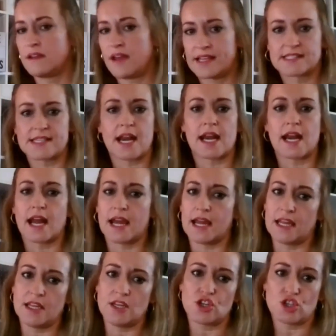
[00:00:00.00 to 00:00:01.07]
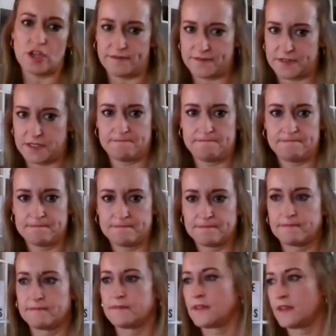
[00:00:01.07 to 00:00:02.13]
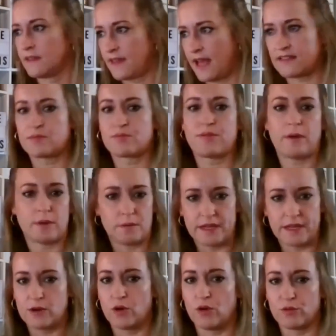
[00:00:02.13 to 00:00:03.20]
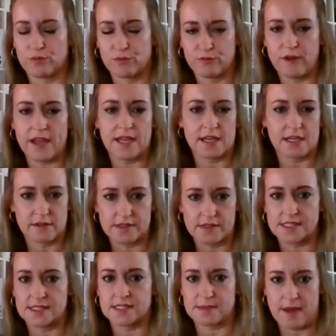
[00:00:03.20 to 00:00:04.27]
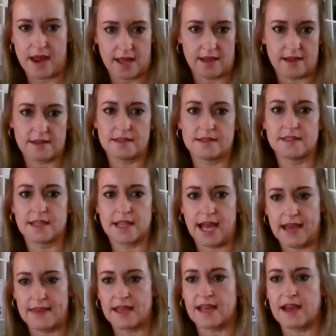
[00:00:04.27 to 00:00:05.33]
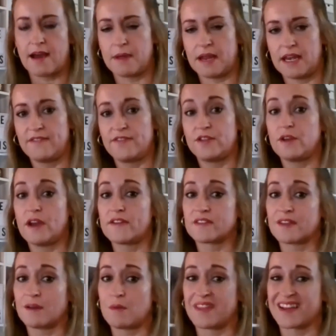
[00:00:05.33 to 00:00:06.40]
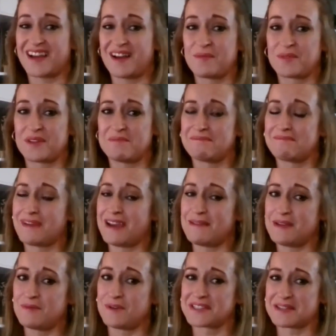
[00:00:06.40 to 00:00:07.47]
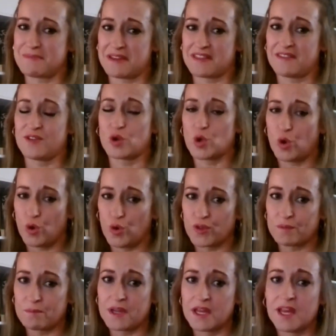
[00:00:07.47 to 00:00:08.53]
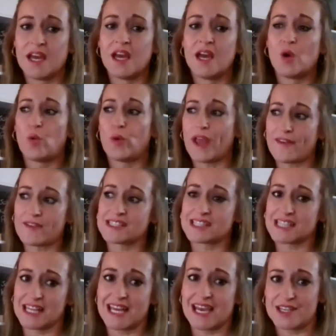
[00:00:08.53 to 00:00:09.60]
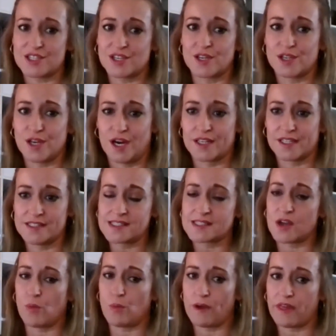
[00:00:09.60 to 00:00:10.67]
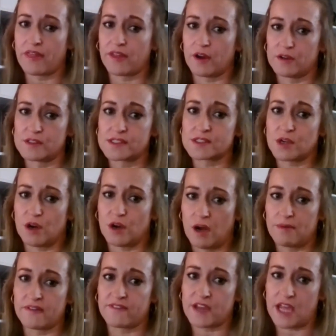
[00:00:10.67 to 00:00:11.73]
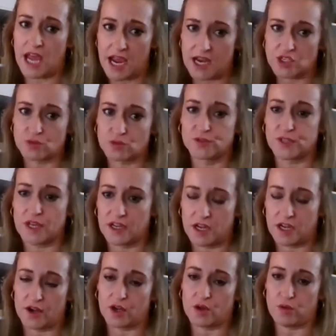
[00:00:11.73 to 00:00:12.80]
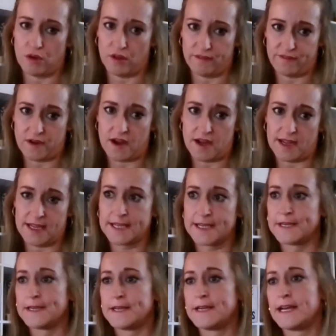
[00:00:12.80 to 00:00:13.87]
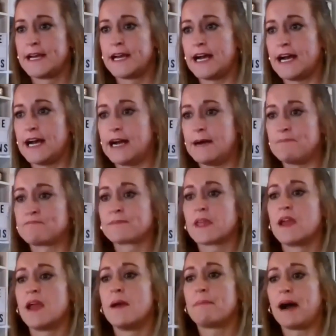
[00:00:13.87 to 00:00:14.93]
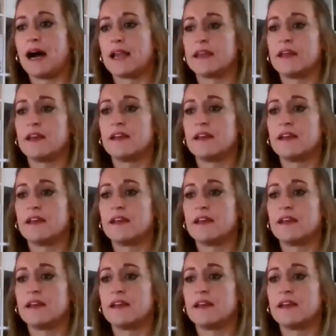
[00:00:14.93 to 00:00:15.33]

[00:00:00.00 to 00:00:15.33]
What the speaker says: a Saturday shift, that's probably called regular and systematic. Okay, they come in. If you have someone that comes in maybe once a month if you call them, we haven't seen the ATO guidance on whether those type of casuals are going to qualify. But